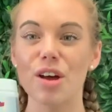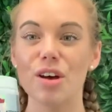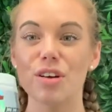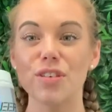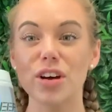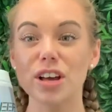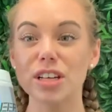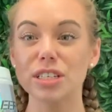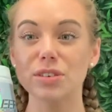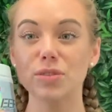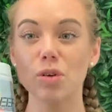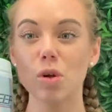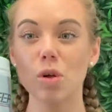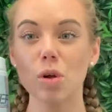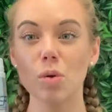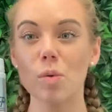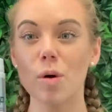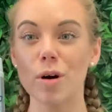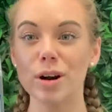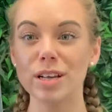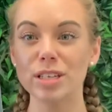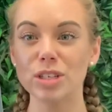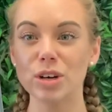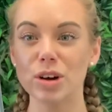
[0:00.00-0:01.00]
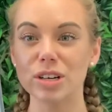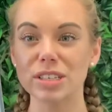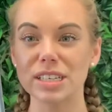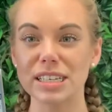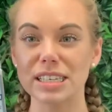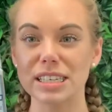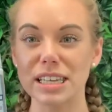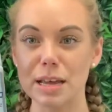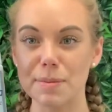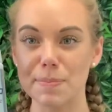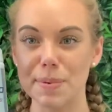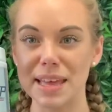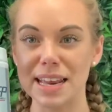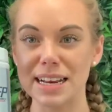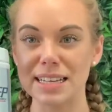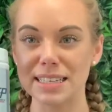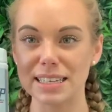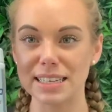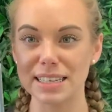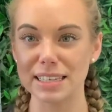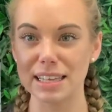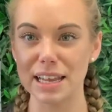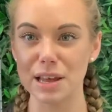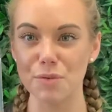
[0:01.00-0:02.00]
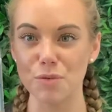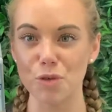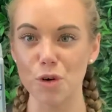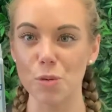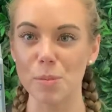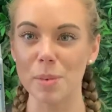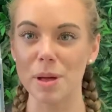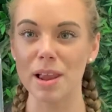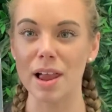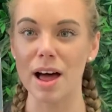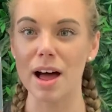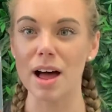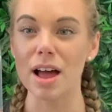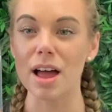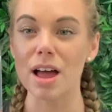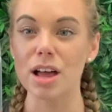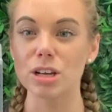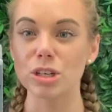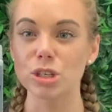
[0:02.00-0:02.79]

First of all, what is OxySleep? It is a sleep formula.